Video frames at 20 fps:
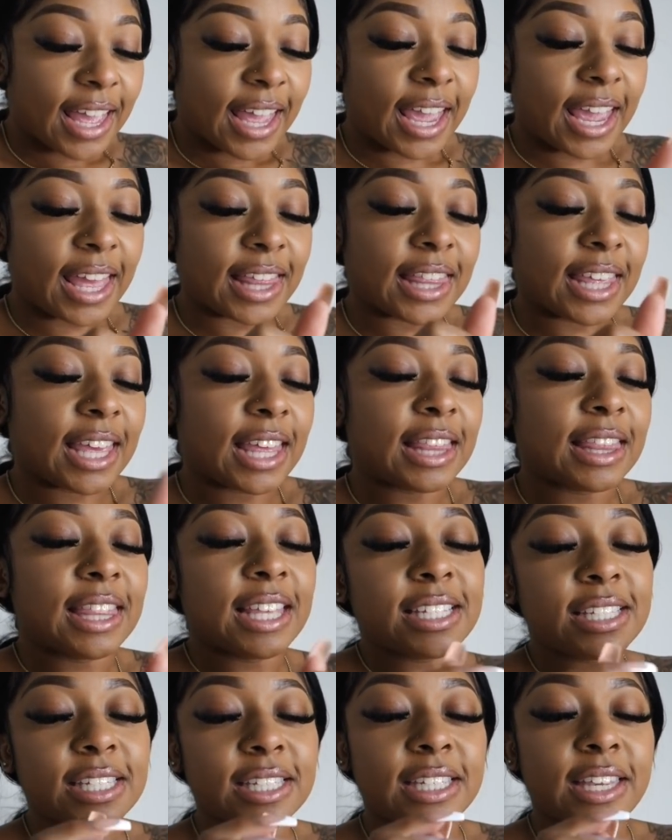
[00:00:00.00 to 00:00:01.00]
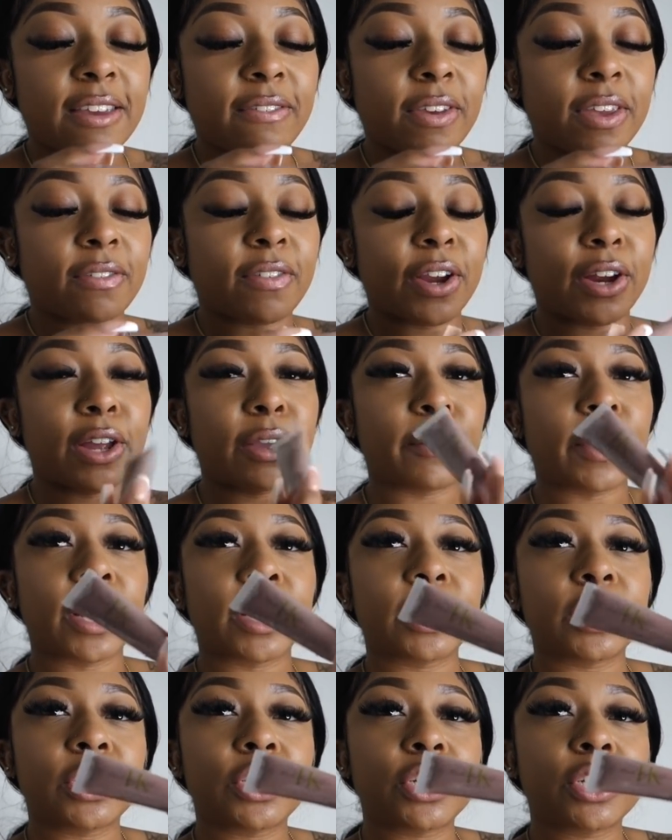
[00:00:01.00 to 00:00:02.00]
And then this is giving very
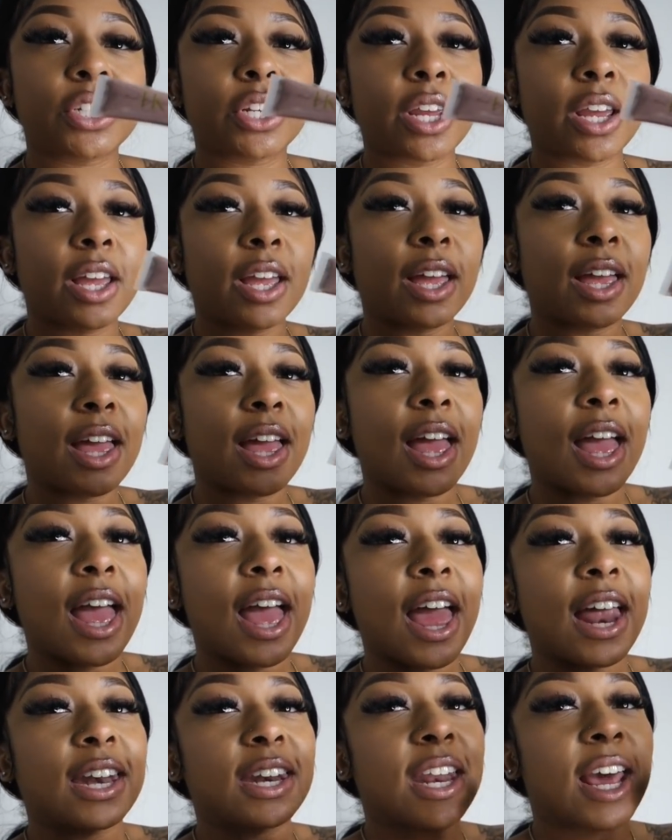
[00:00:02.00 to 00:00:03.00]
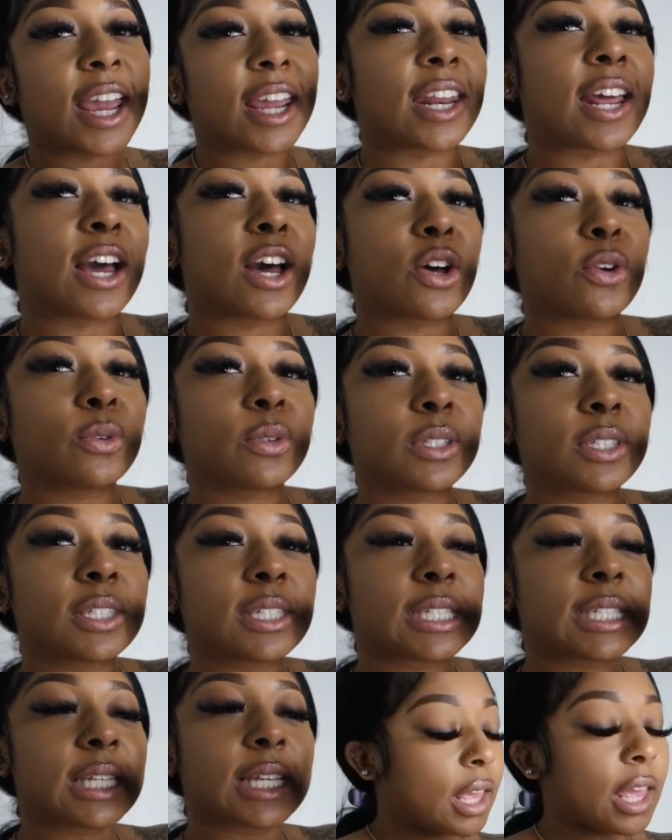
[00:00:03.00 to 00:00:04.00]
much night
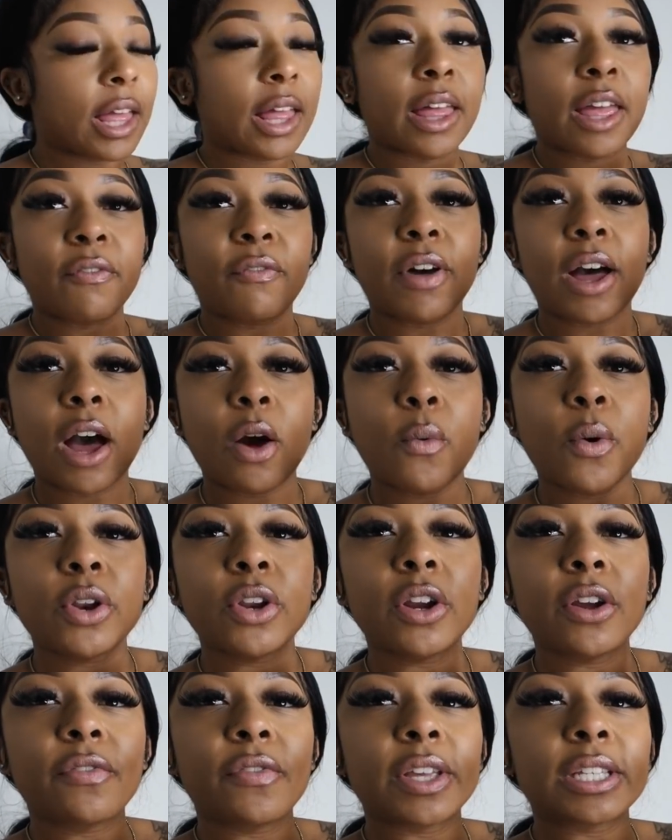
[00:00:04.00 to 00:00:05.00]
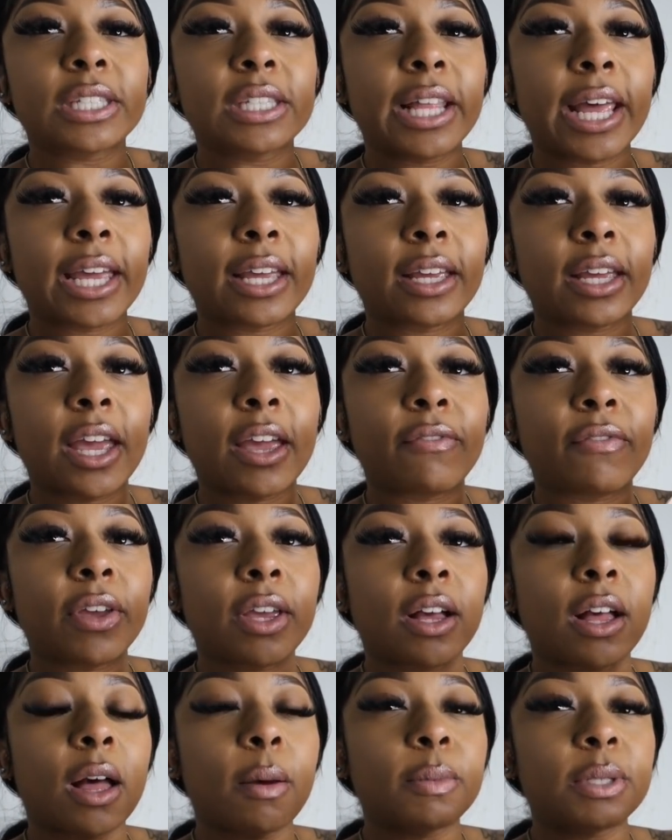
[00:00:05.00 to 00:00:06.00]
out. If, I wonder if it's like, if
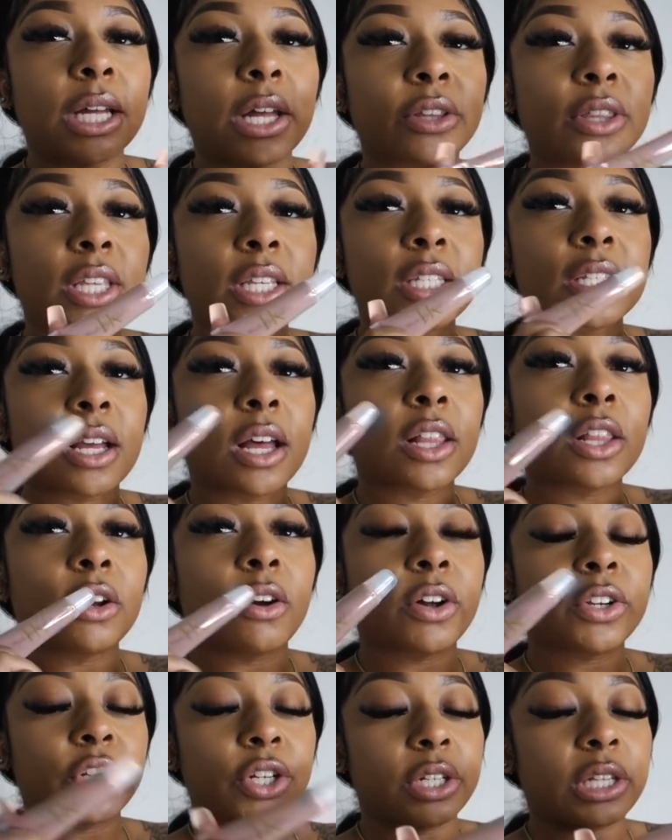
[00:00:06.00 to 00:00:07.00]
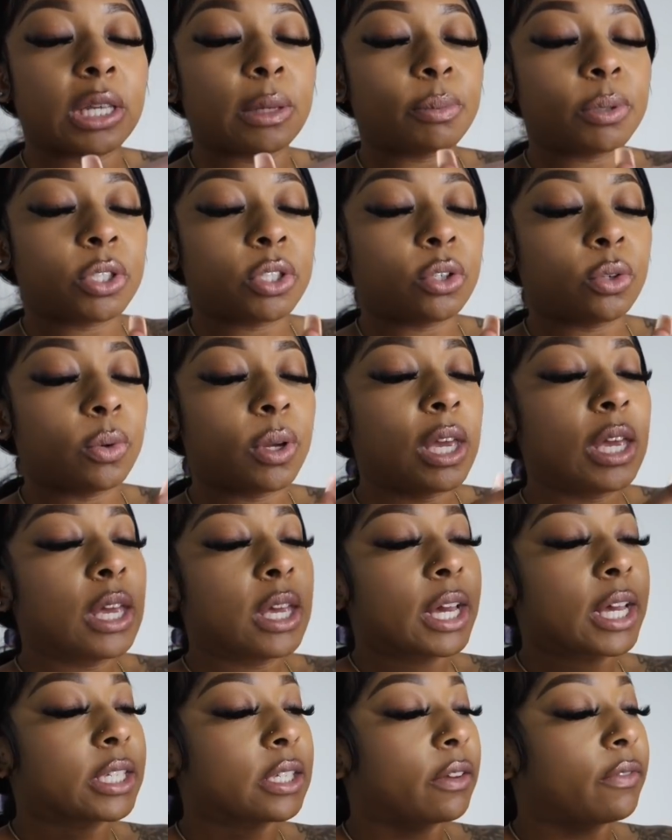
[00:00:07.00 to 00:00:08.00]
it comes out this color on your lips too.
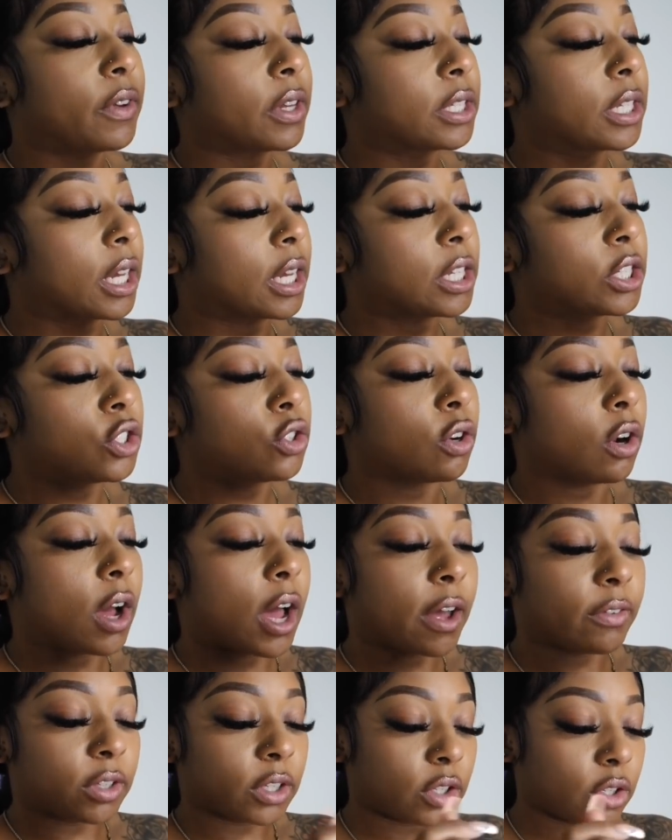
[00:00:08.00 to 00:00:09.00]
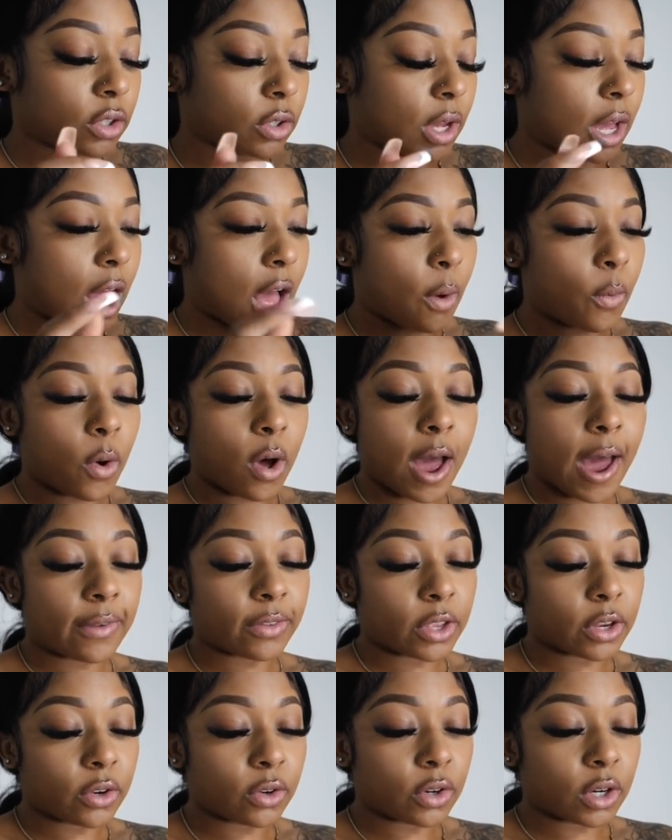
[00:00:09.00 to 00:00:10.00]
Because if it does, you don't have to do, I won't have
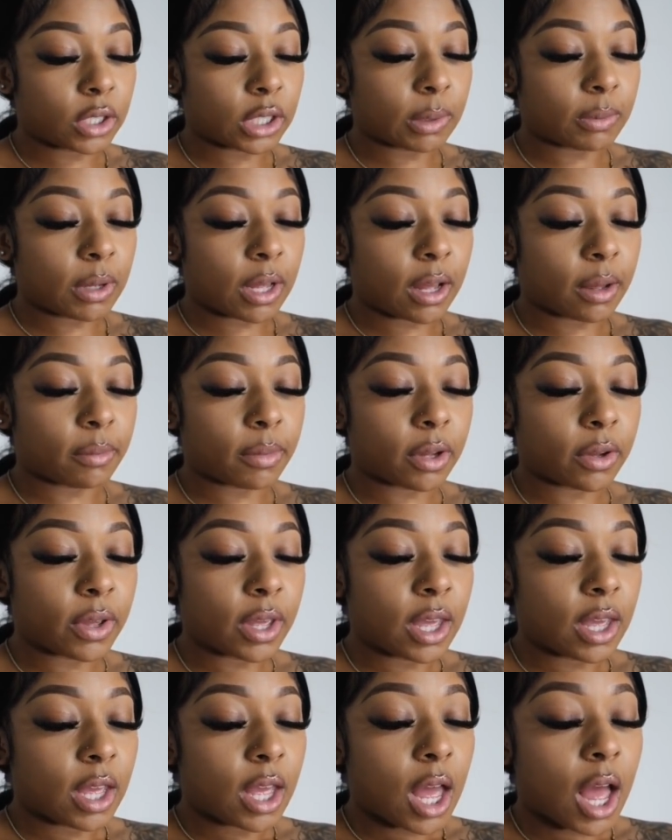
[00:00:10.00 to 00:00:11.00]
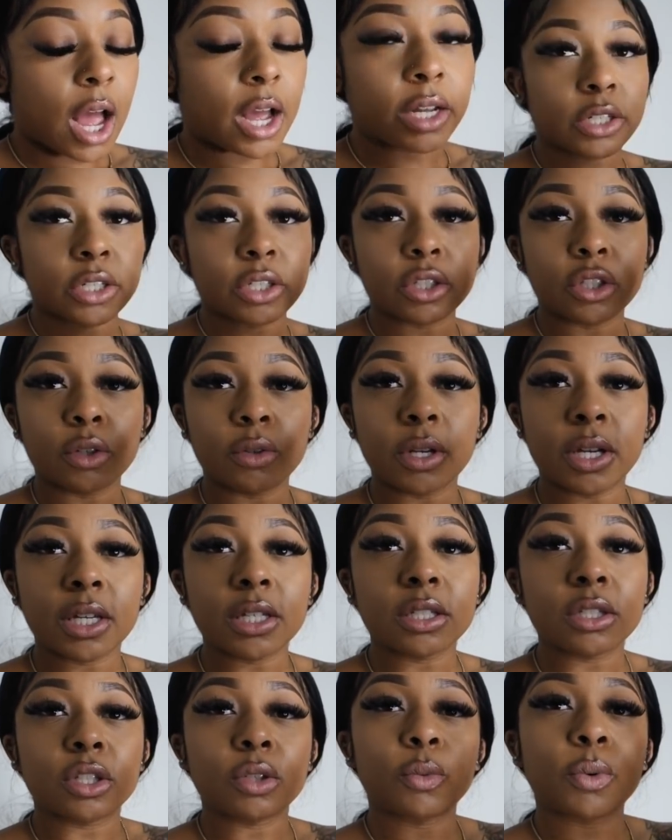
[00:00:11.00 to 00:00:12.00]
to do no lip combo. I just do
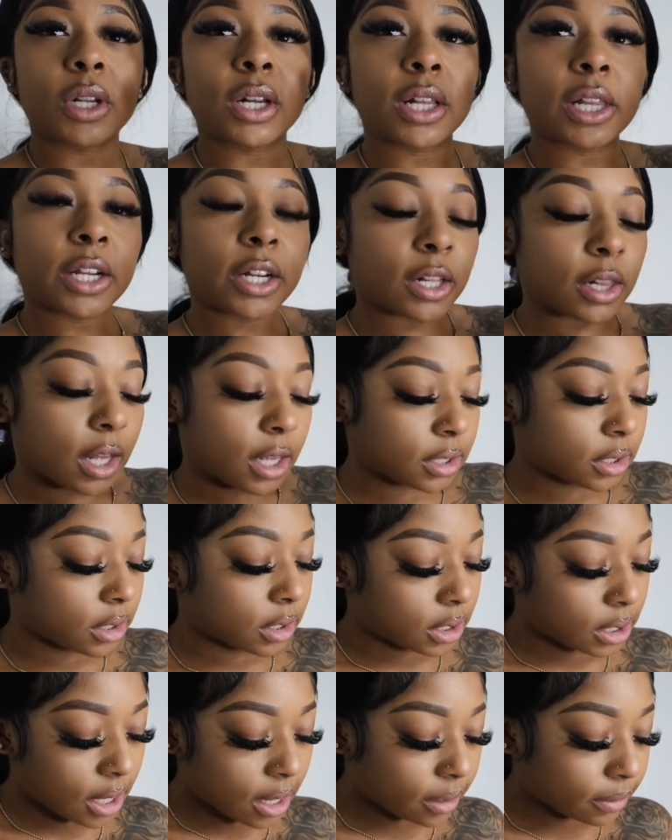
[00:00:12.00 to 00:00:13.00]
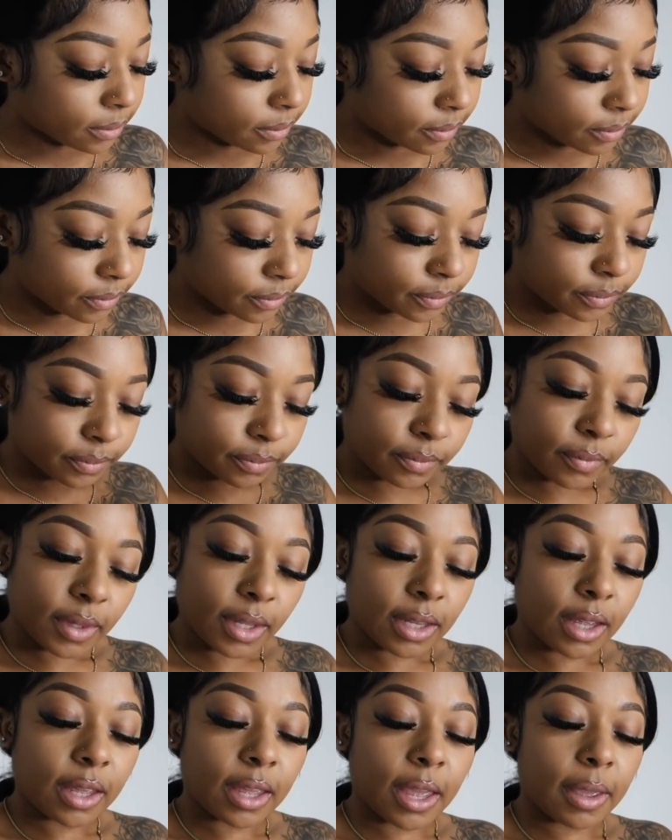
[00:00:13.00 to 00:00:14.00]
this with a clear gloss on top
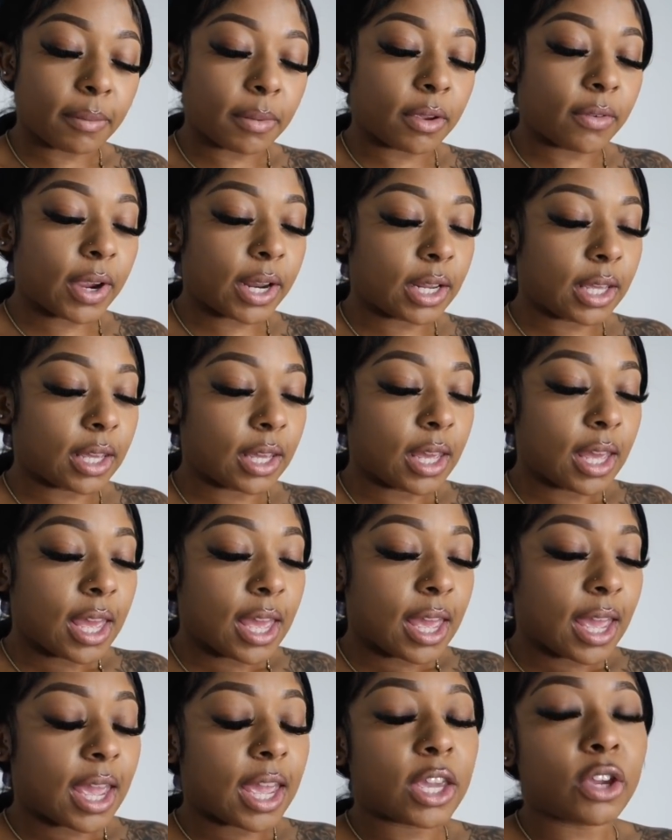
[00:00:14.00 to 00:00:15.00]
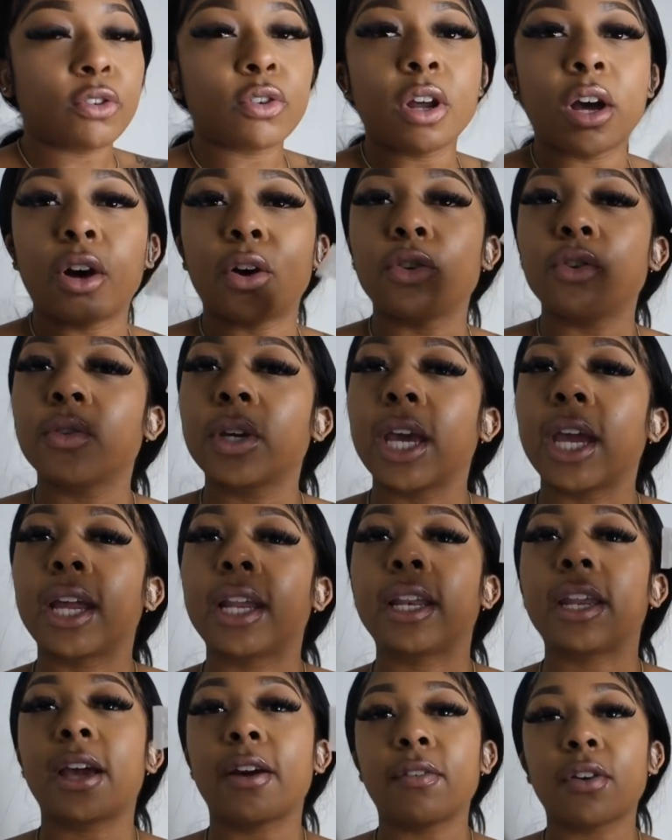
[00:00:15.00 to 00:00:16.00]
and be ready. And you know, you can't
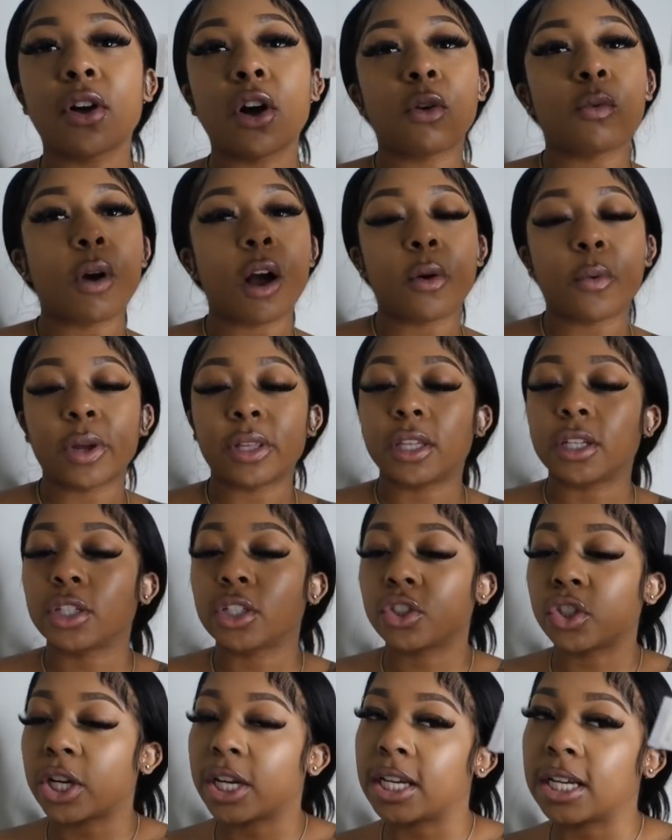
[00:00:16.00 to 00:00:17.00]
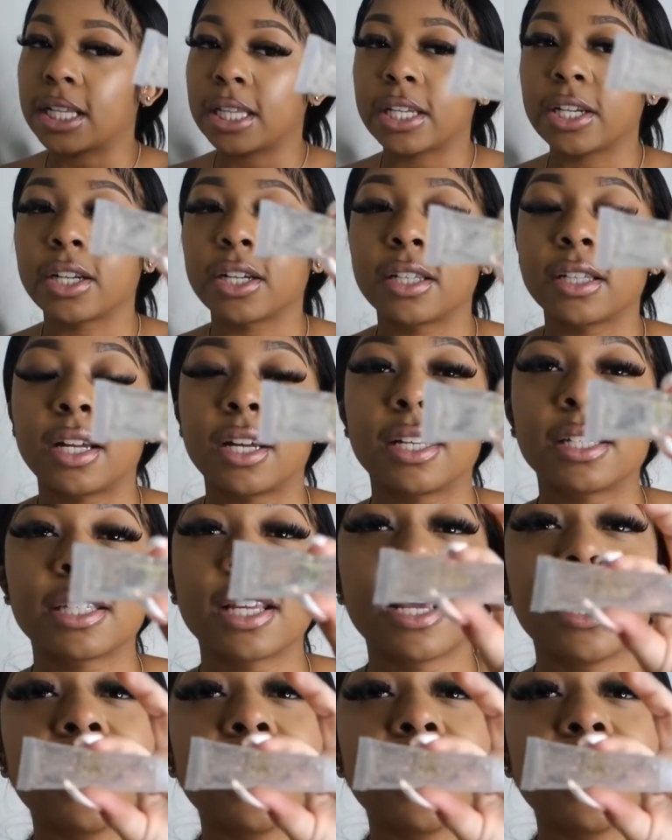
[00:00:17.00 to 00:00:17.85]
never go wrong with the straight clear gloss.